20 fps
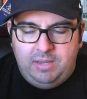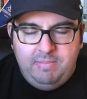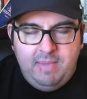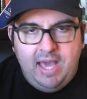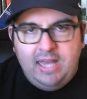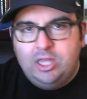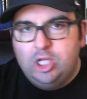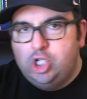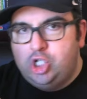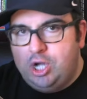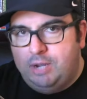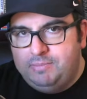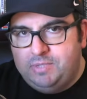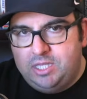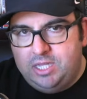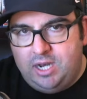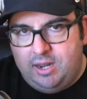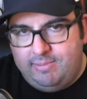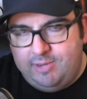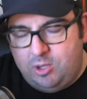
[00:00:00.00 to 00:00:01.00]
but he made the
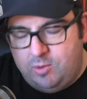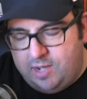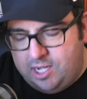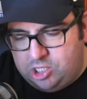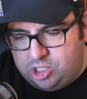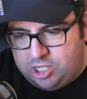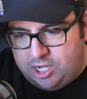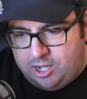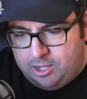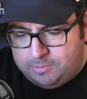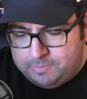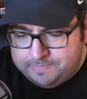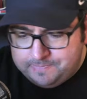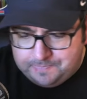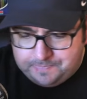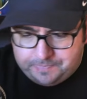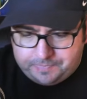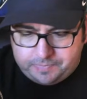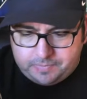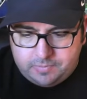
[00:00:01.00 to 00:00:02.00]
jump to the WHL,
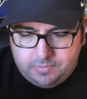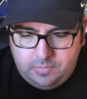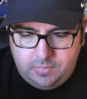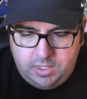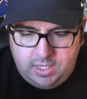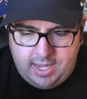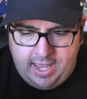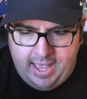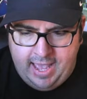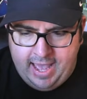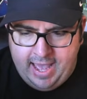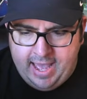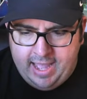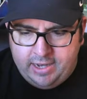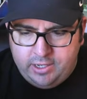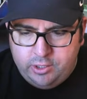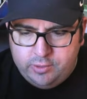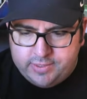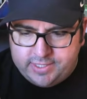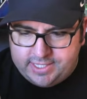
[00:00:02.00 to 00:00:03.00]

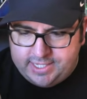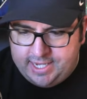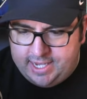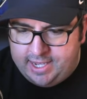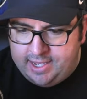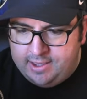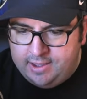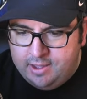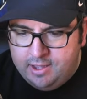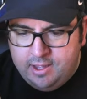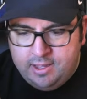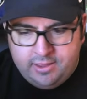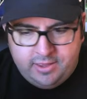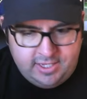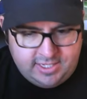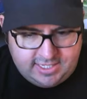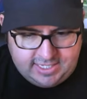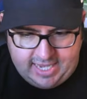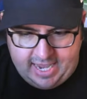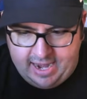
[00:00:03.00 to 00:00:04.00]
and you see
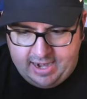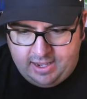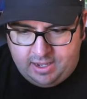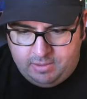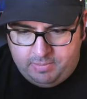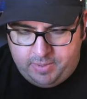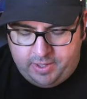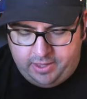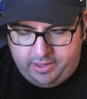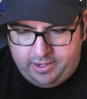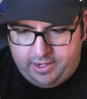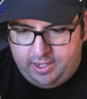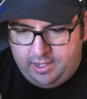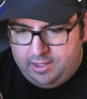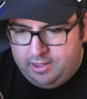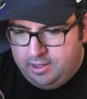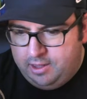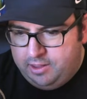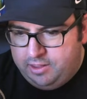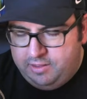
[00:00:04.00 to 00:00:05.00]
the skating
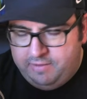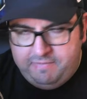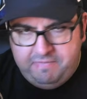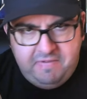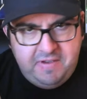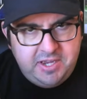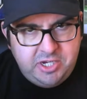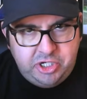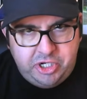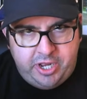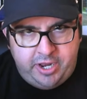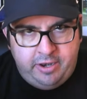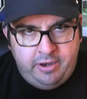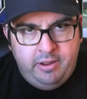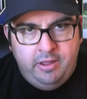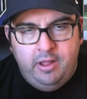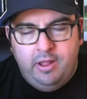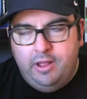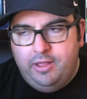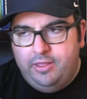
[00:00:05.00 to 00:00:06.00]
ability, the
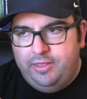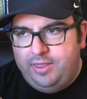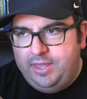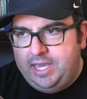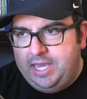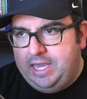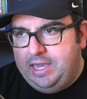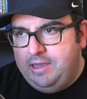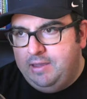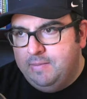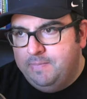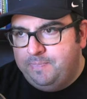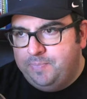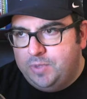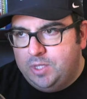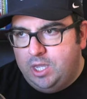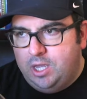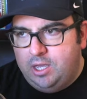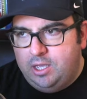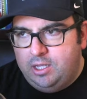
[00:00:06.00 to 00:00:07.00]
vision,
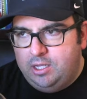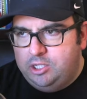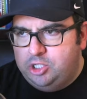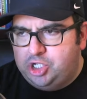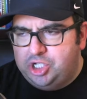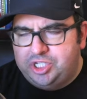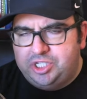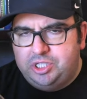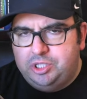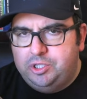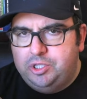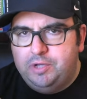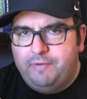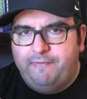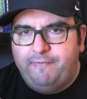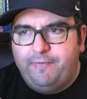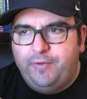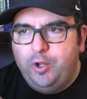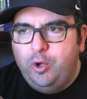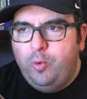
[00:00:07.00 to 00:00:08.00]
just
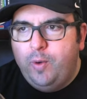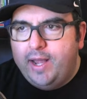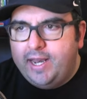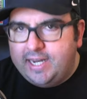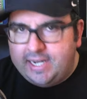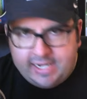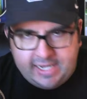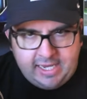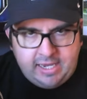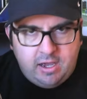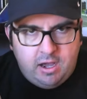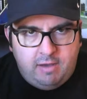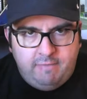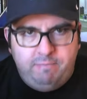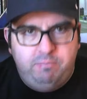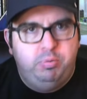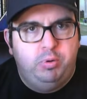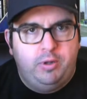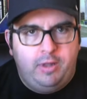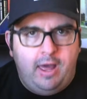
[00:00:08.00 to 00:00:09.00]
the fluidity
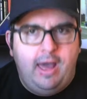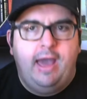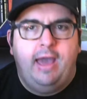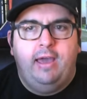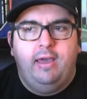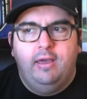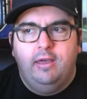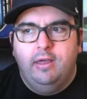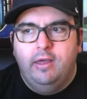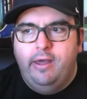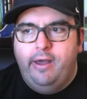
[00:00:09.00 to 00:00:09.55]
of play.